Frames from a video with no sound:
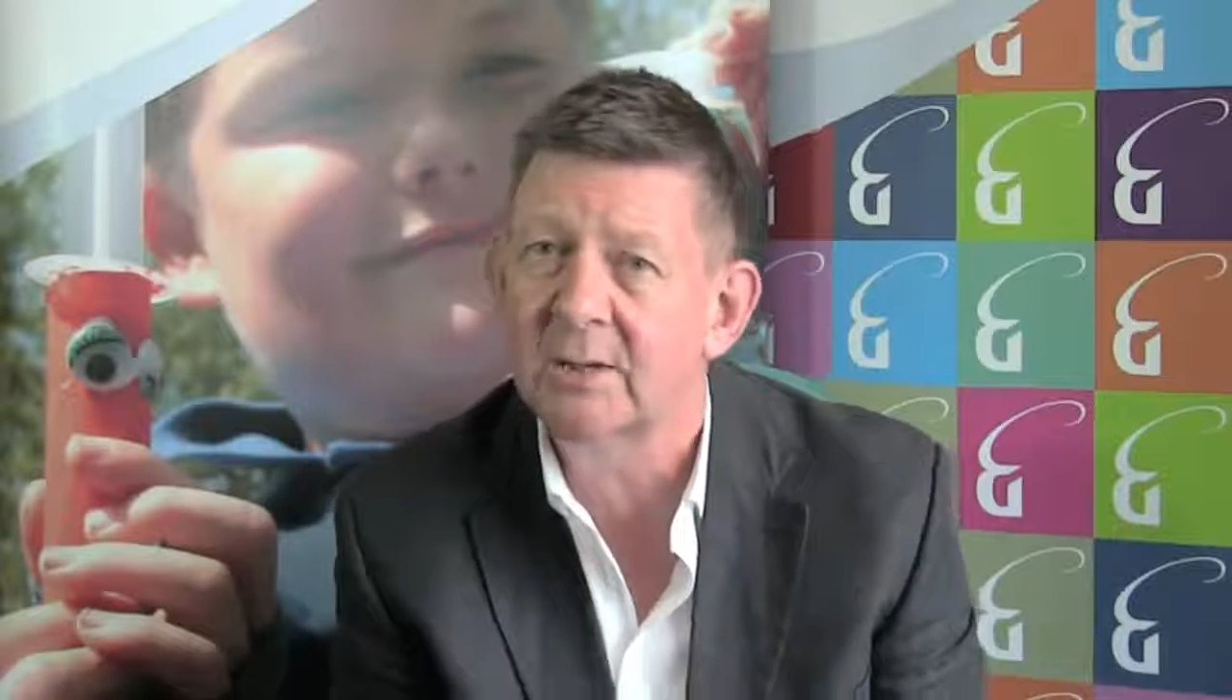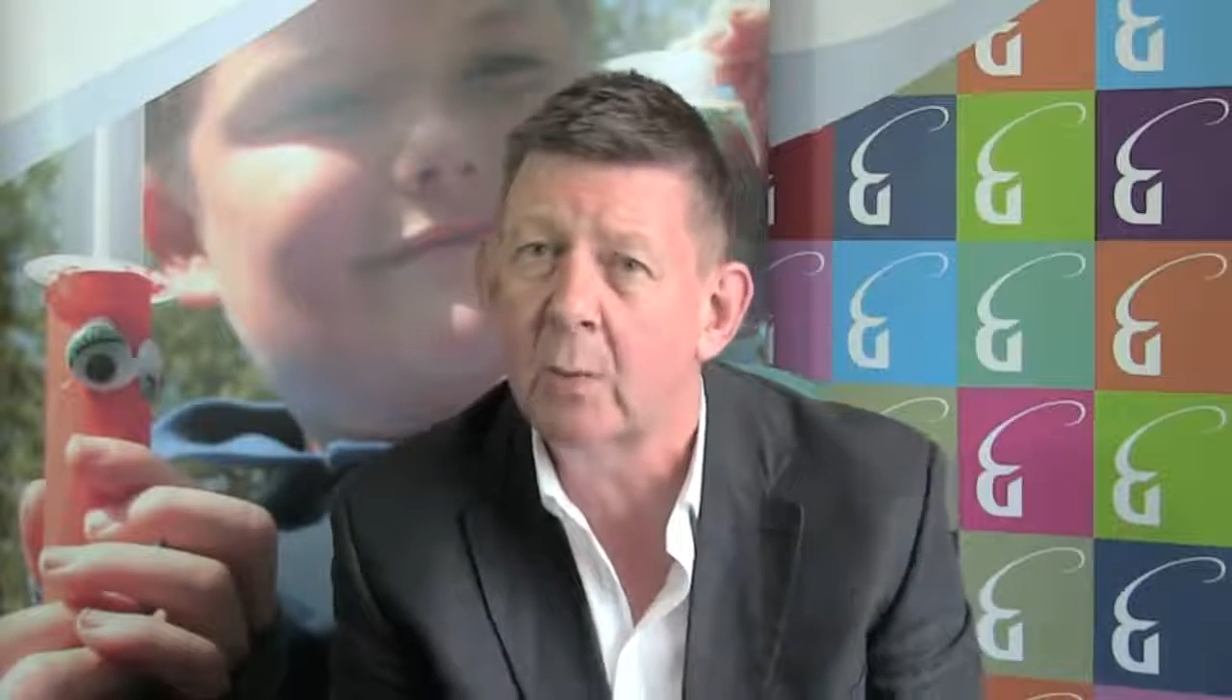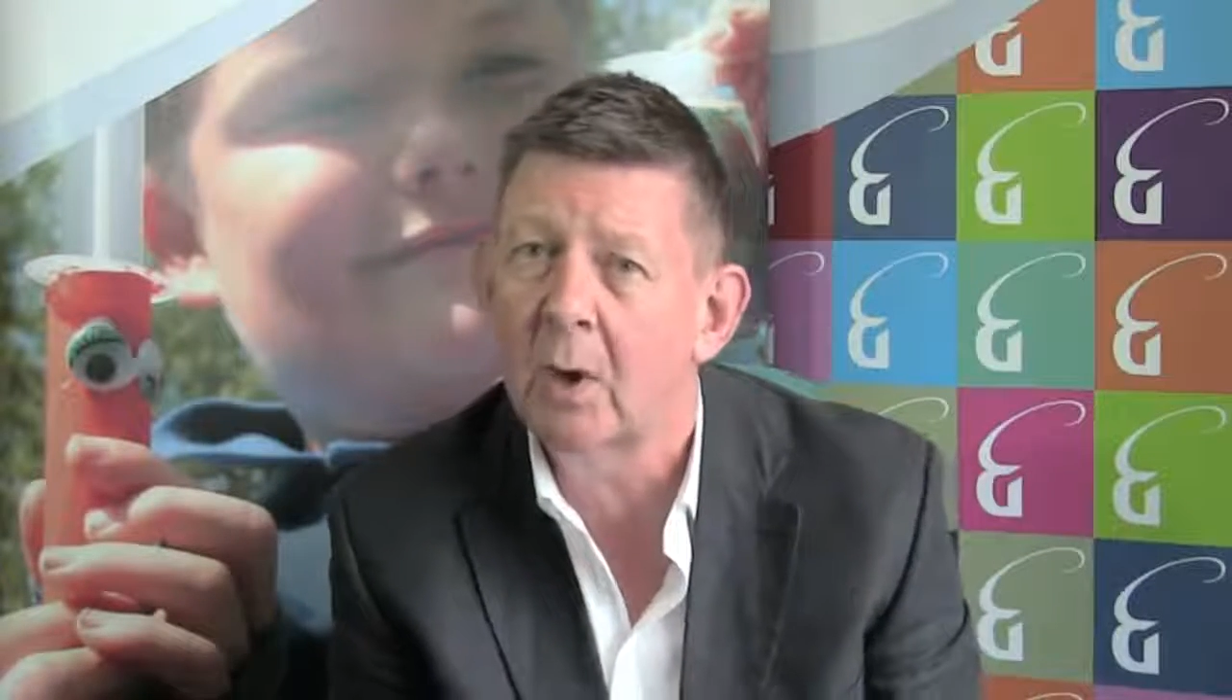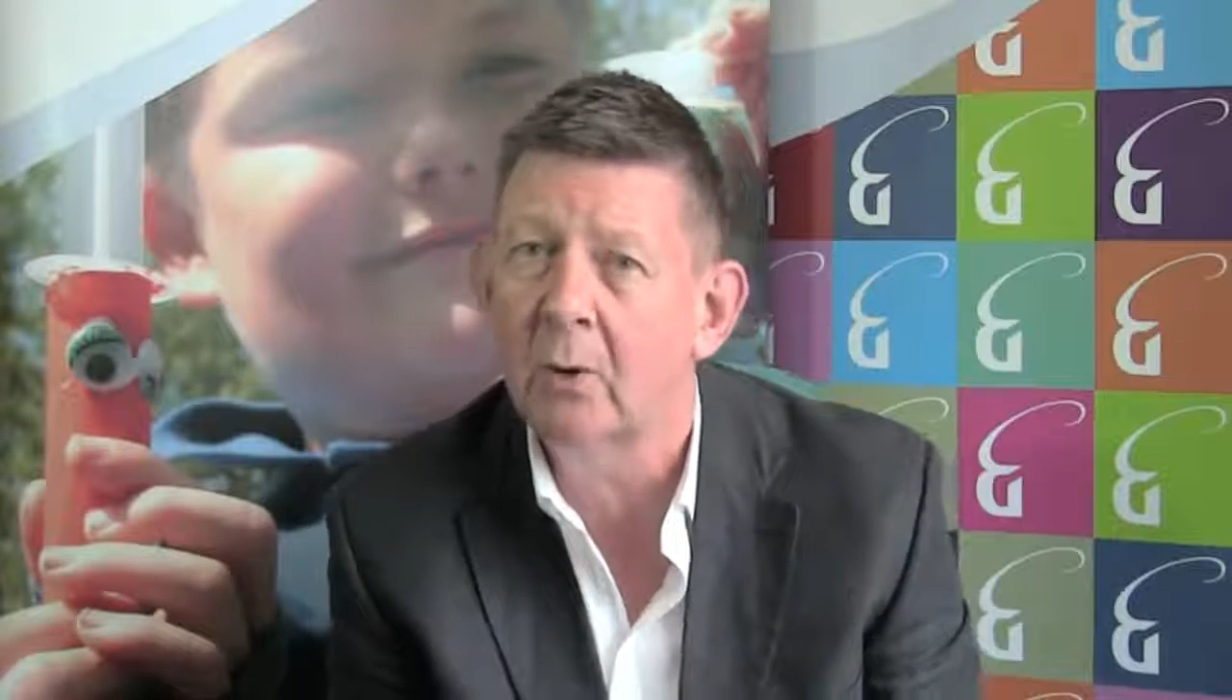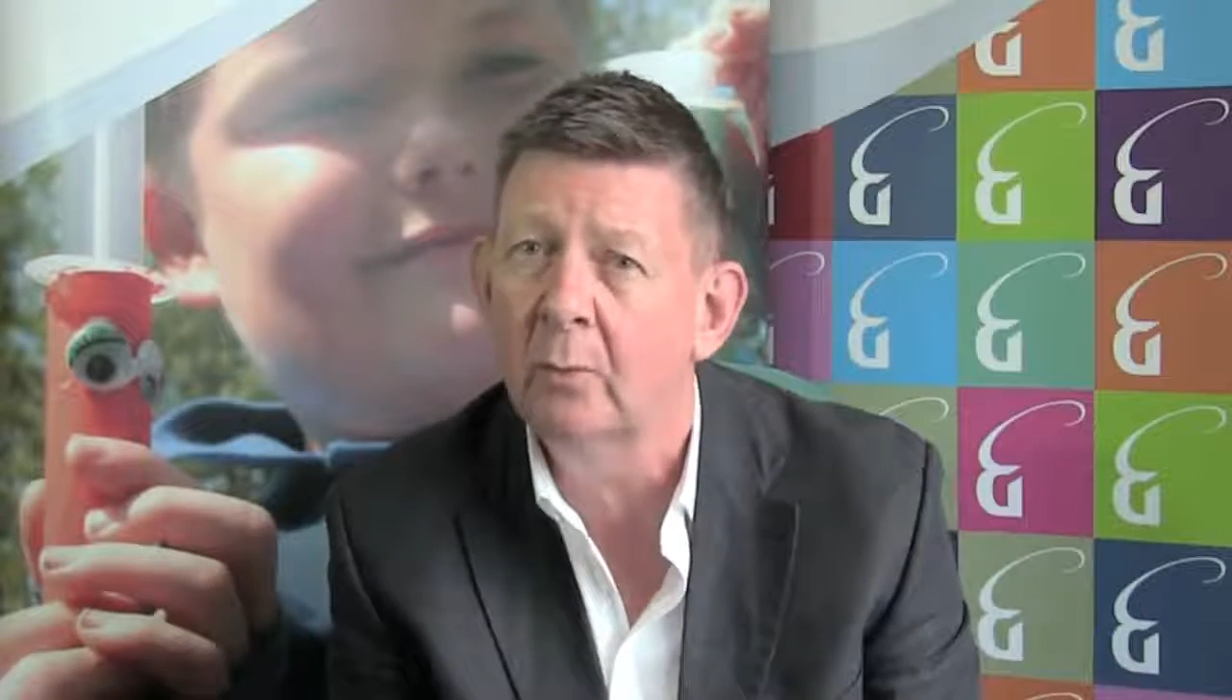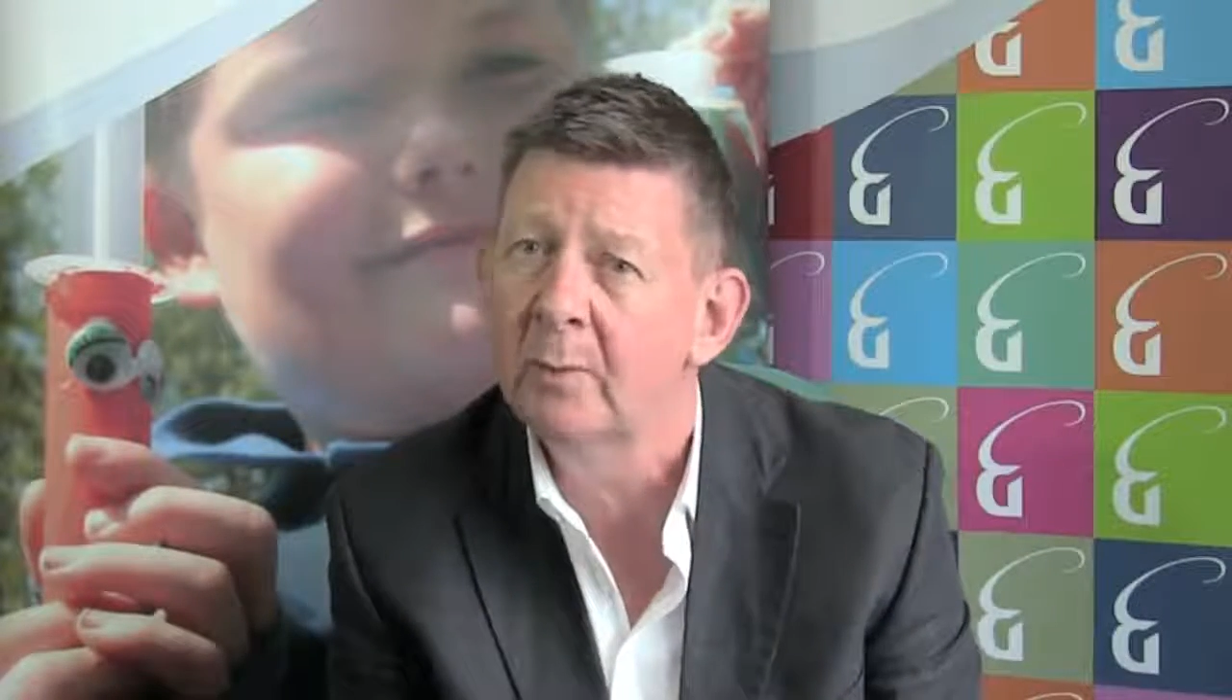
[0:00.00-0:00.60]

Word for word: as well,